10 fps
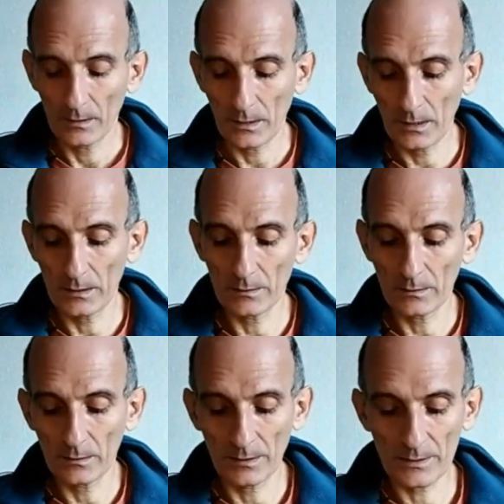and
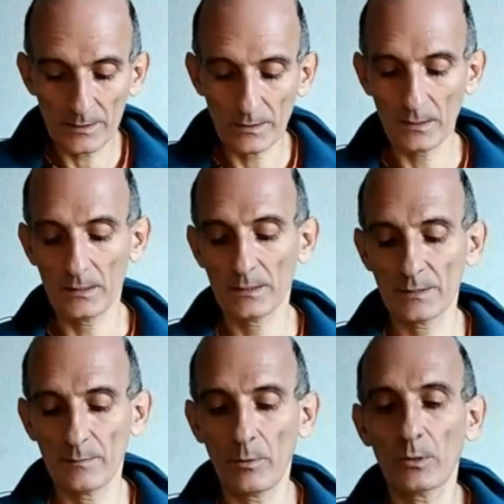this
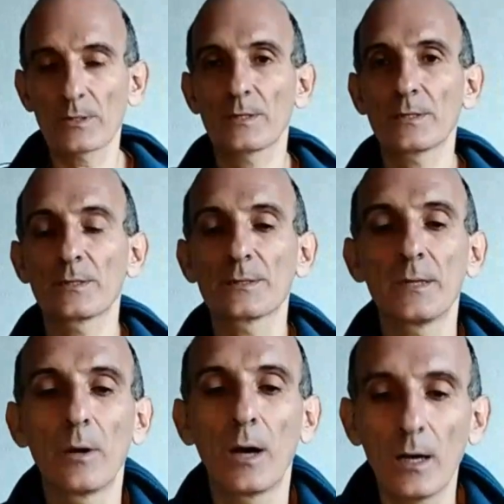is the box. This is
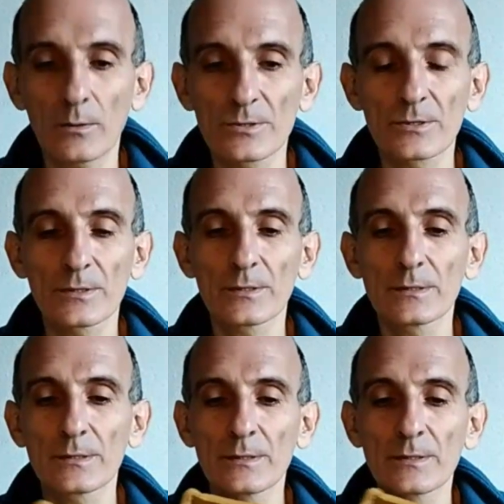our house.
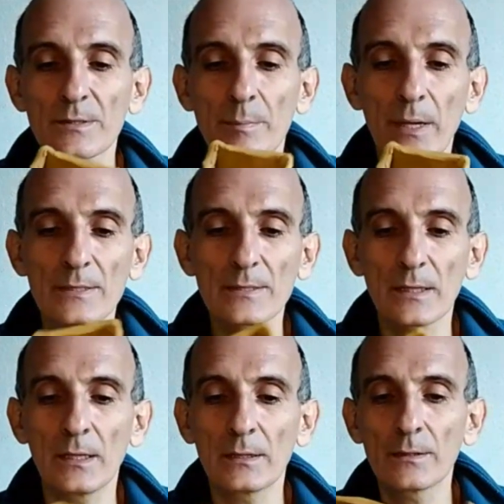This is the space
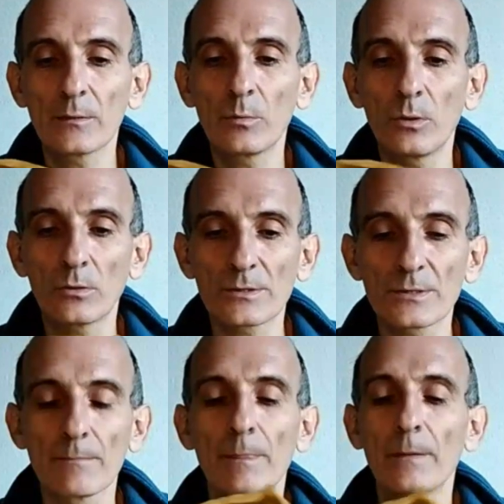and the walls.